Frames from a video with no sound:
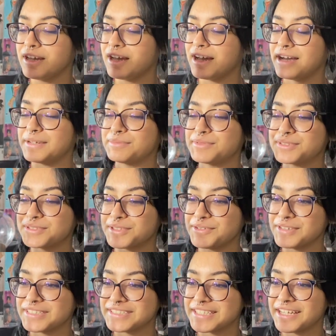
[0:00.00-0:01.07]
I'm so
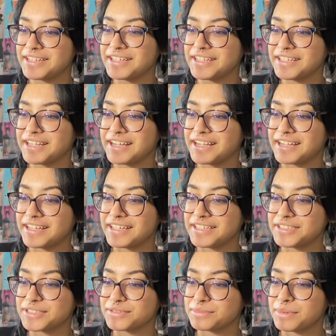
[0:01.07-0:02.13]
excited. I
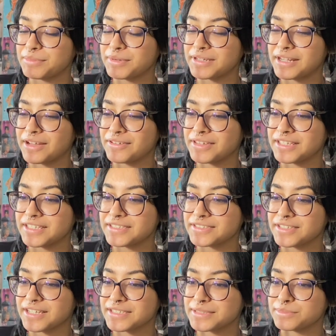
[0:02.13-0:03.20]
just remembered now that
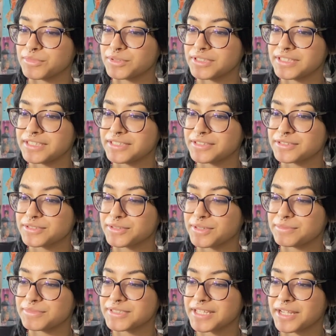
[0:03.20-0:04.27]
heeseung has a mullet here, so
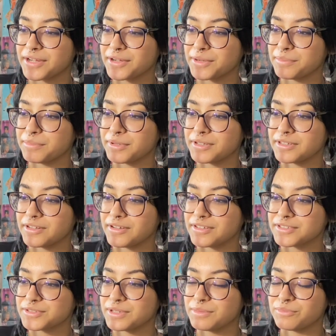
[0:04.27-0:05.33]
I'm scared, but
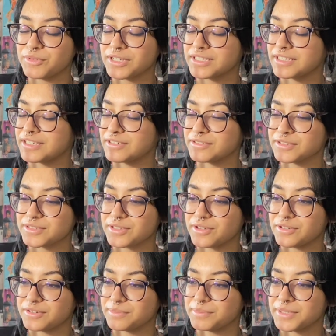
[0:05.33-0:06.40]
also I'm ready to hear the
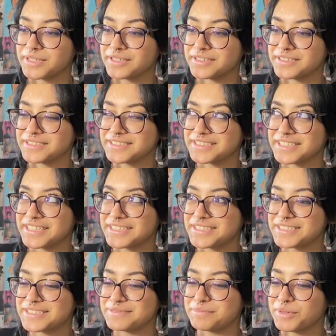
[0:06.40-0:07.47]
song because
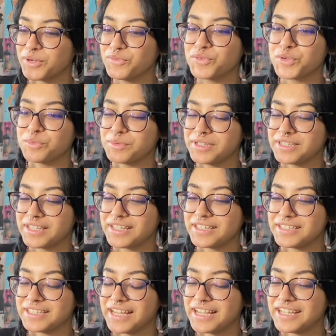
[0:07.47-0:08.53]
it's been over a week
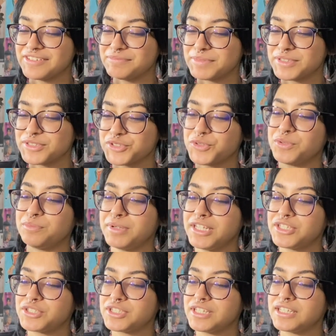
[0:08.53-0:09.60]
and I've been so
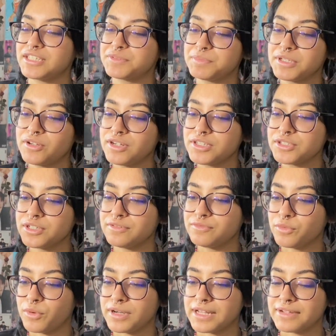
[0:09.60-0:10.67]
impatient, and it's been hard to
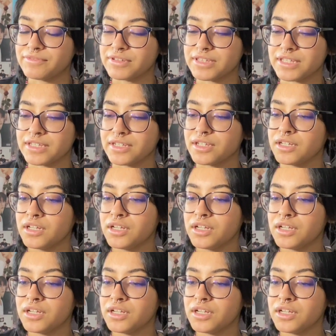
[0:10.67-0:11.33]
avoid everything